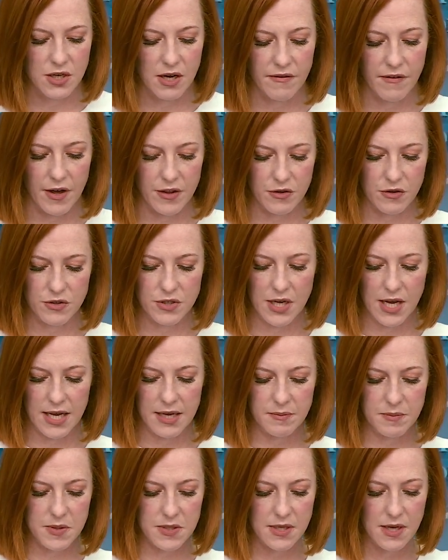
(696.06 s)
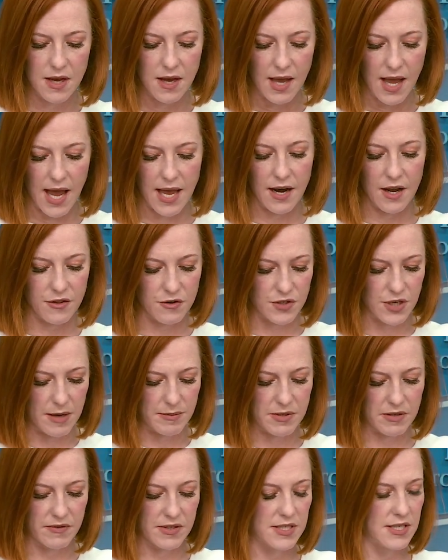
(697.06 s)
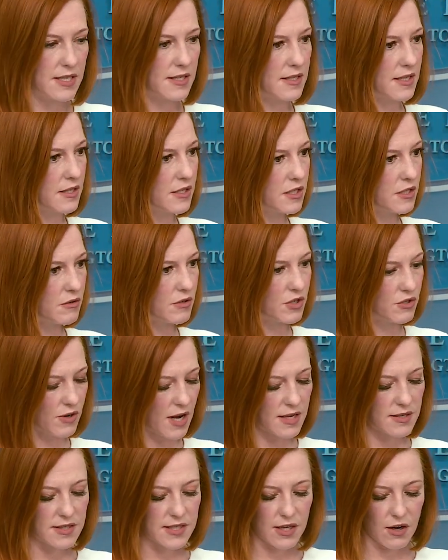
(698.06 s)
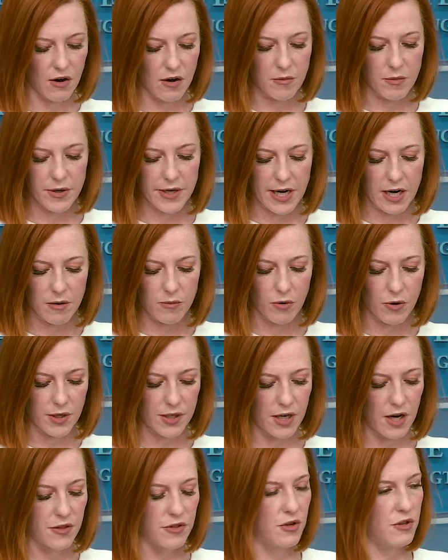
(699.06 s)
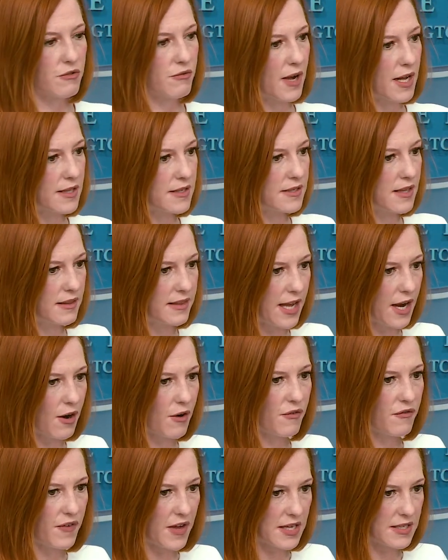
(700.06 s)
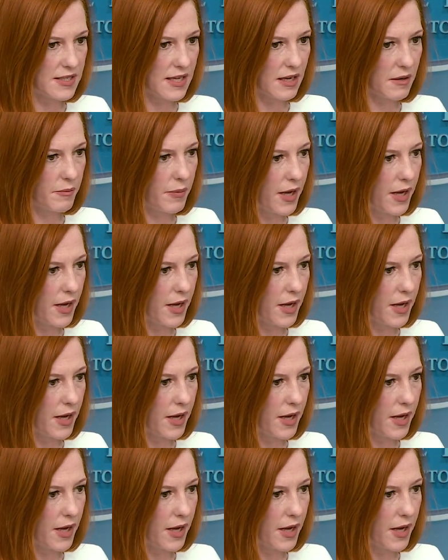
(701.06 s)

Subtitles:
of other types, and other types of assistance to address the armored, airborne, and other threats that they are facing.